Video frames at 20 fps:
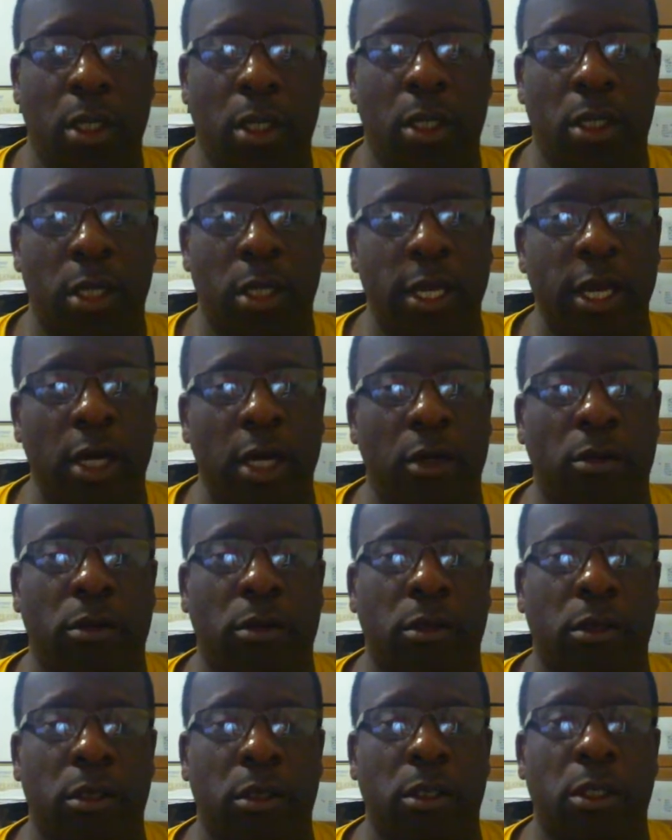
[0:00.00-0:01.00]
Now,
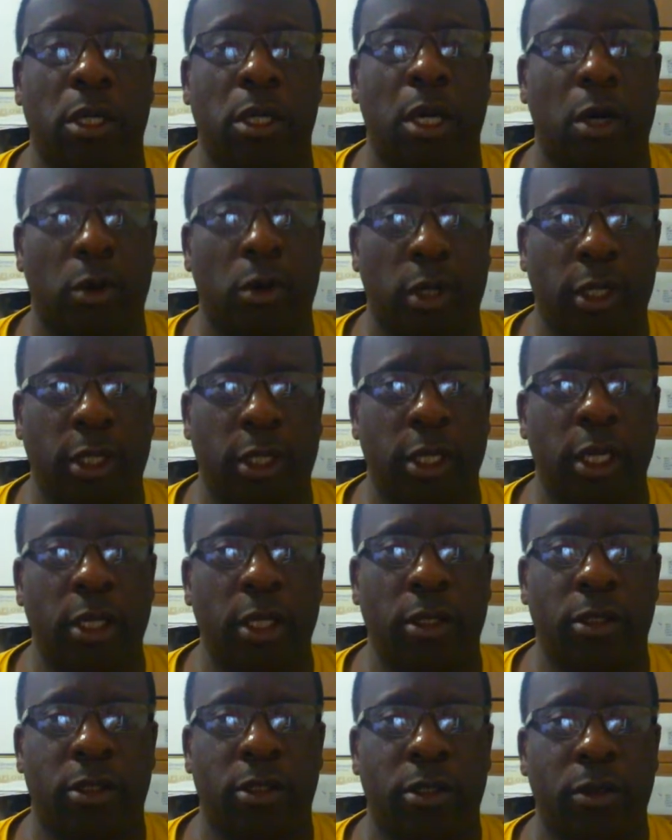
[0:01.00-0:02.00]
I want to get
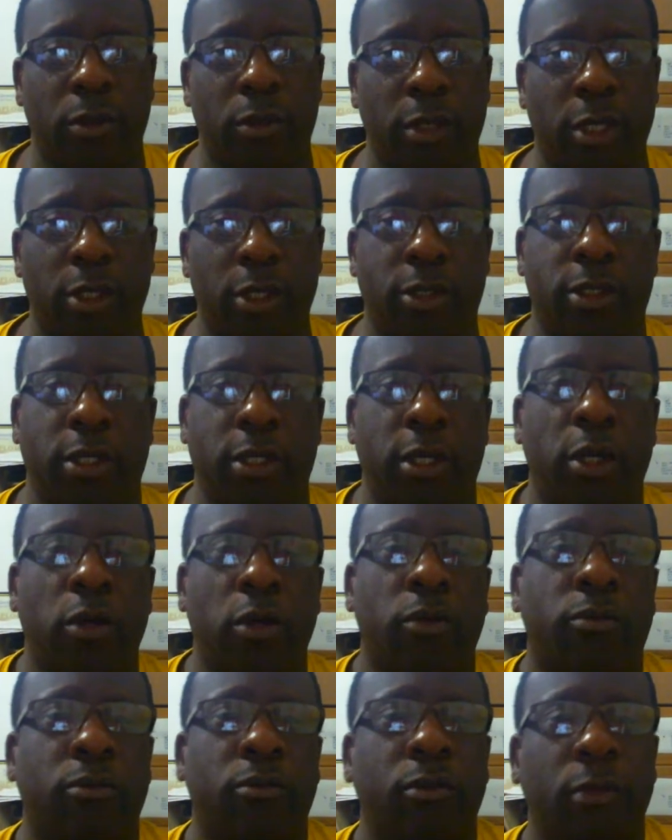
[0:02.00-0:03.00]
to this here.
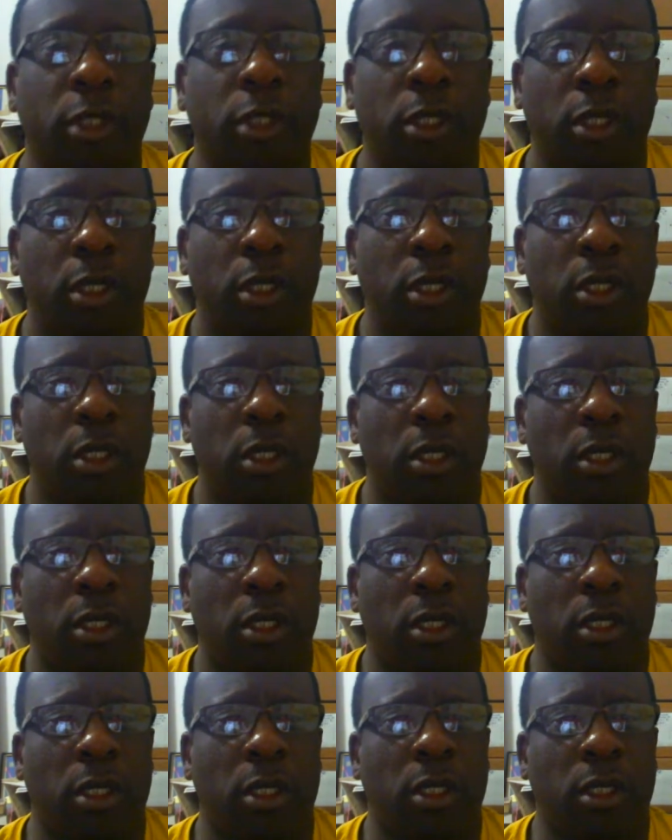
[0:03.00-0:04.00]

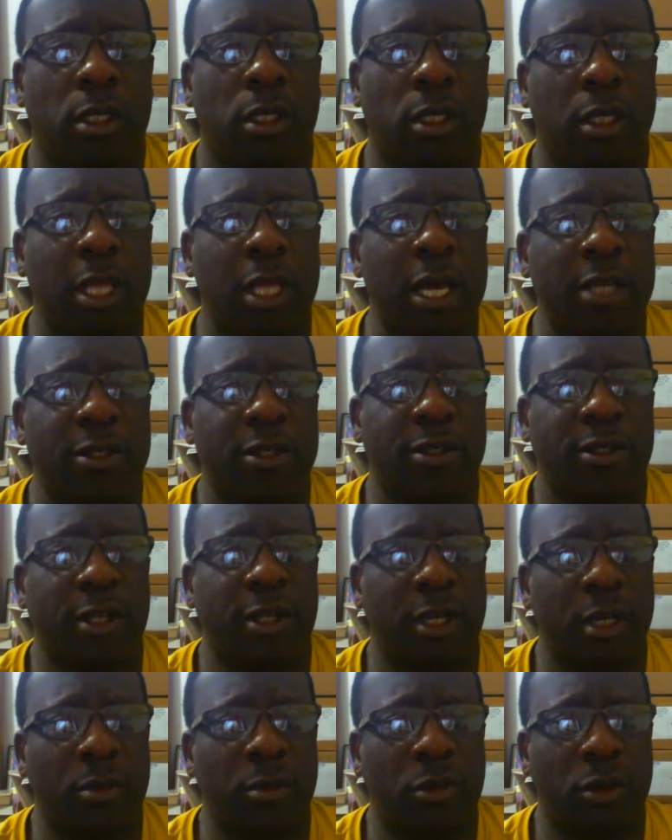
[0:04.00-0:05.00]
The
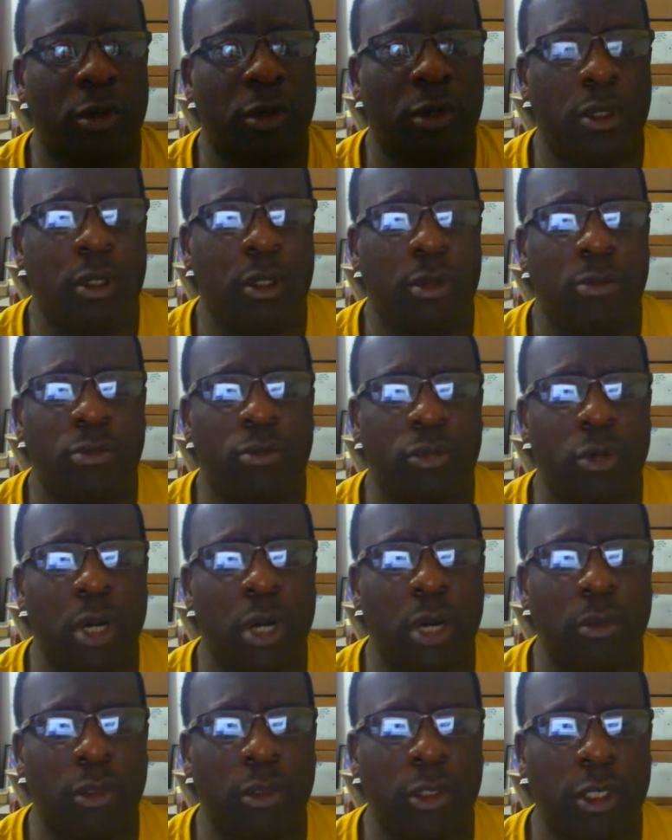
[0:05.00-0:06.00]
last thing I'm going to
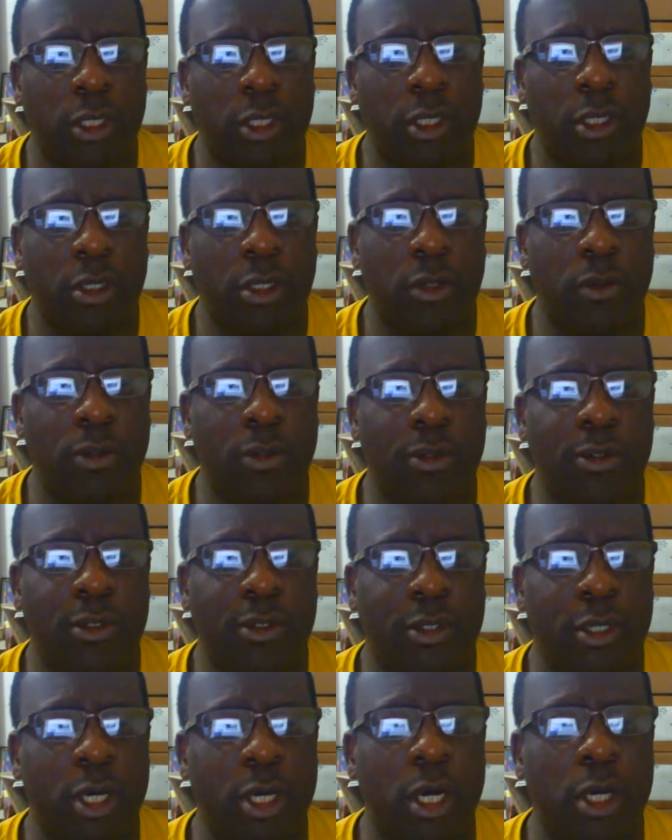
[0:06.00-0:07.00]
probably here
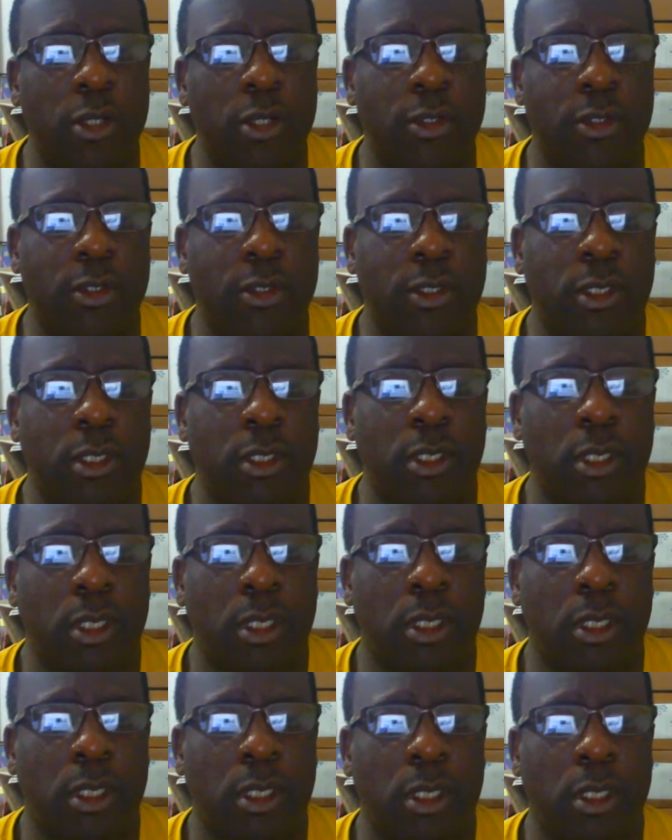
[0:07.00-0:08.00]
discuss
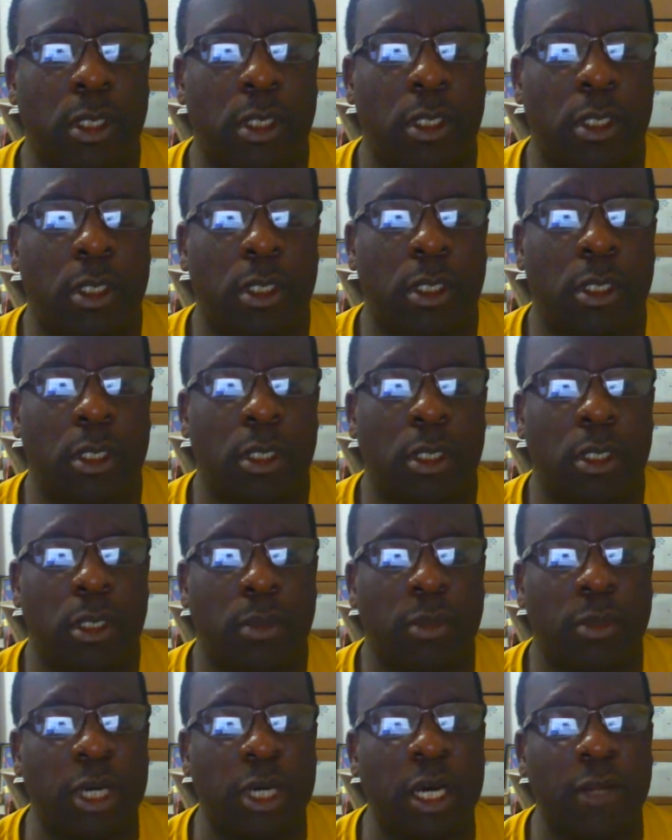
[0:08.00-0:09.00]

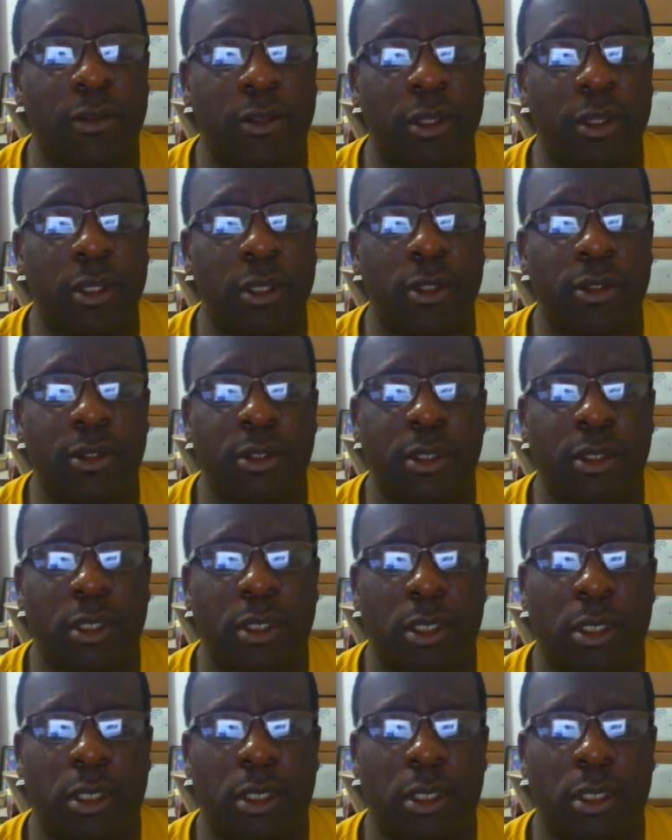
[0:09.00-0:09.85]
about this